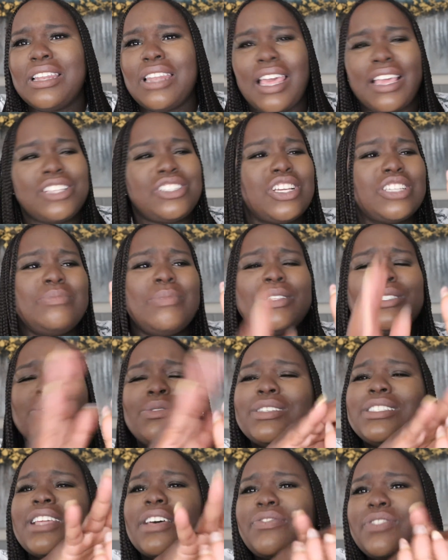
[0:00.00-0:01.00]
Like,
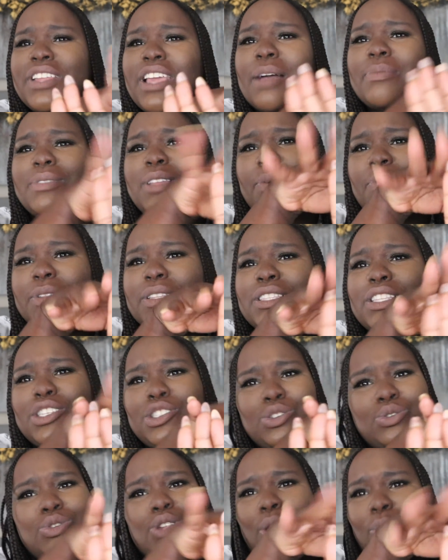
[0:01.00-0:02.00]
judgmental is definitely up there with
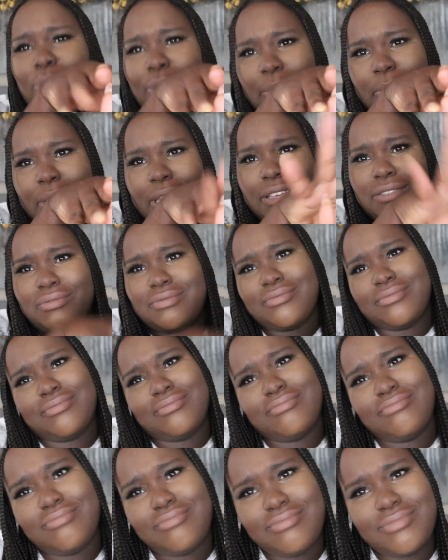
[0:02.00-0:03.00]
things you don't want to be.
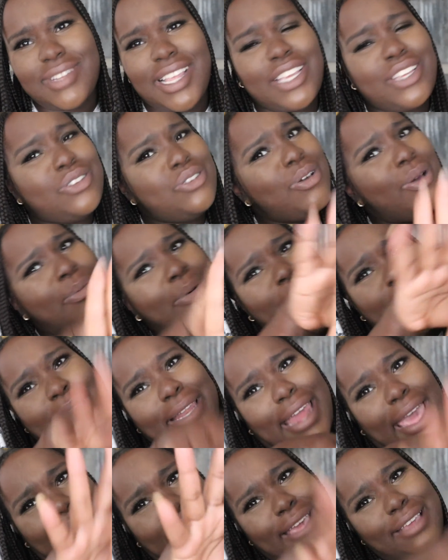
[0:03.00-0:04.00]
Like, you don't want
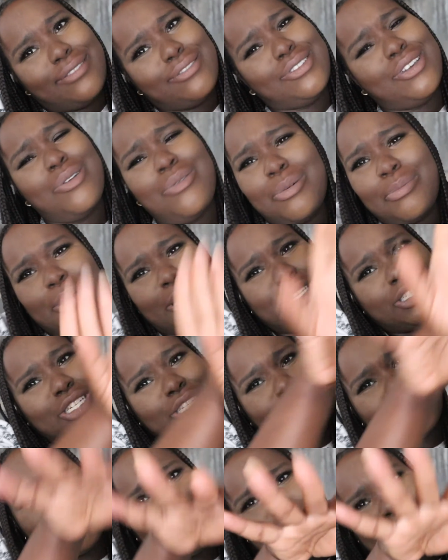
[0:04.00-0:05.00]
to be that. You don't want to be a
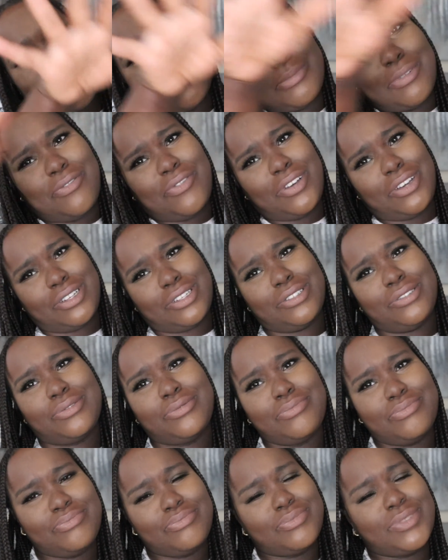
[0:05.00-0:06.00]
judgmental ass
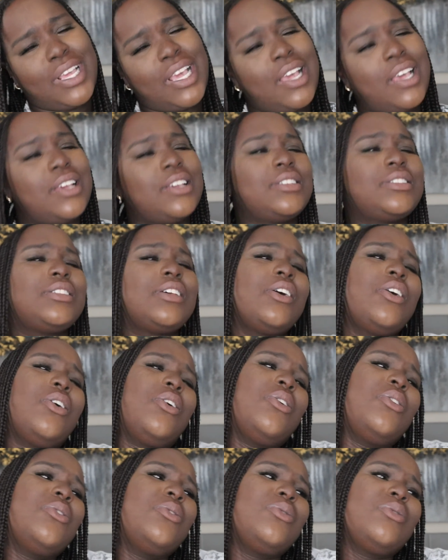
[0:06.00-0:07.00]
motherfucker.
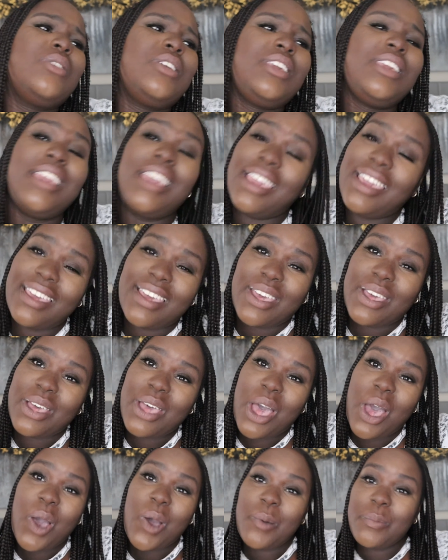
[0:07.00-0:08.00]
So,
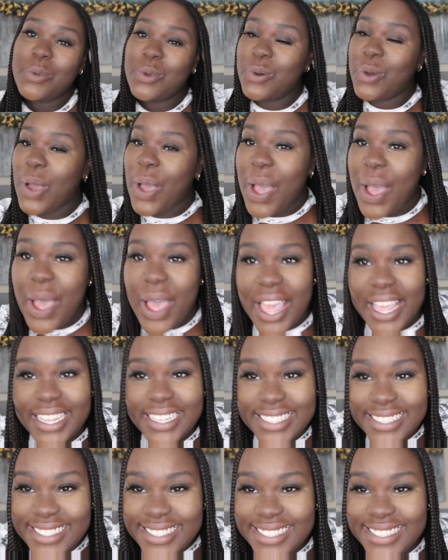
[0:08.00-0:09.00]
yeah. I hope you
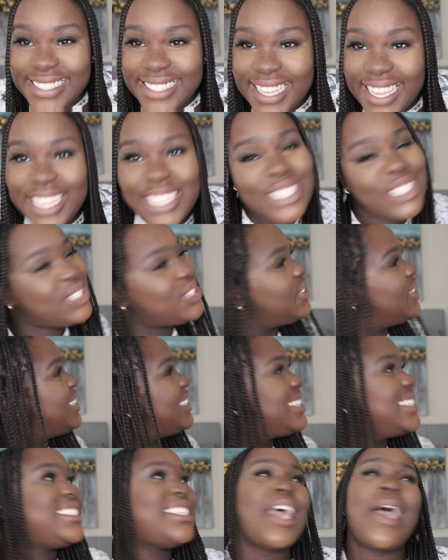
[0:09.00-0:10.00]
guys
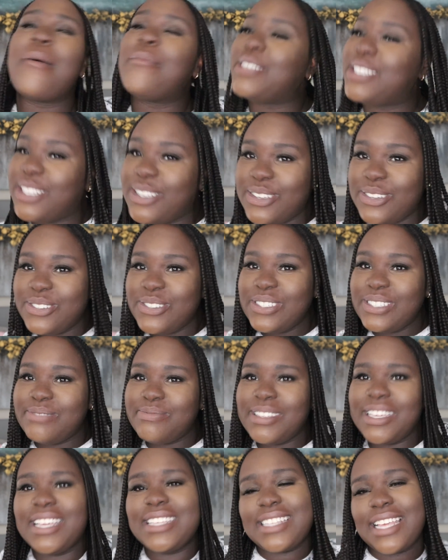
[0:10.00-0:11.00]
enjoyed this
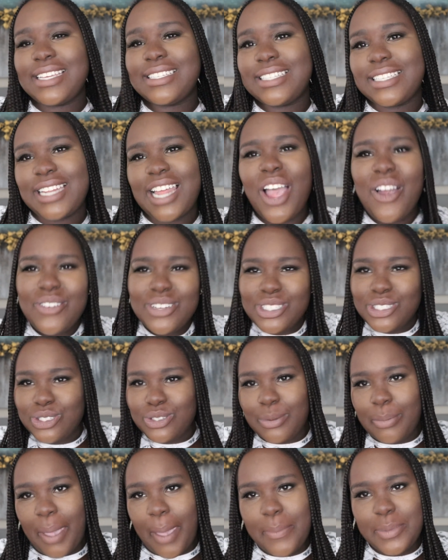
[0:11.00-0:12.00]
episode. Because I did. I always
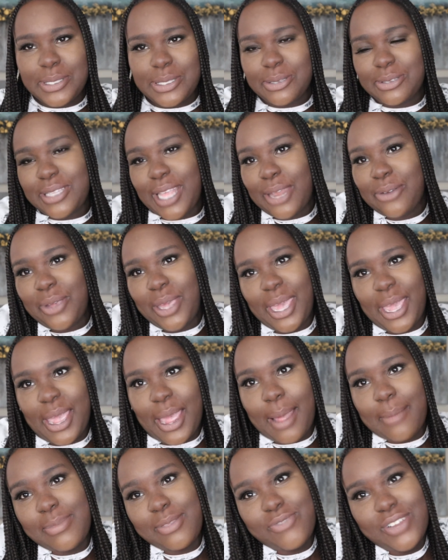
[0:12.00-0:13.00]
enjoy my episodes. I don't
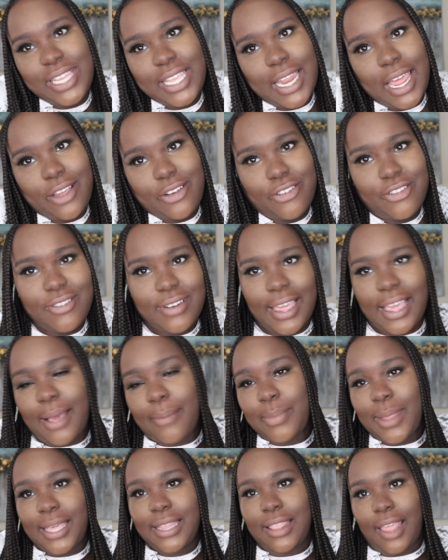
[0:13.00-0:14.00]
care. I'm really that girl.
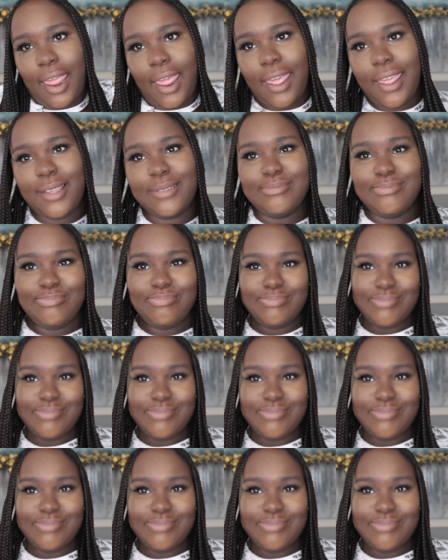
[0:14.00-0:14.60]
Like, I'm like that.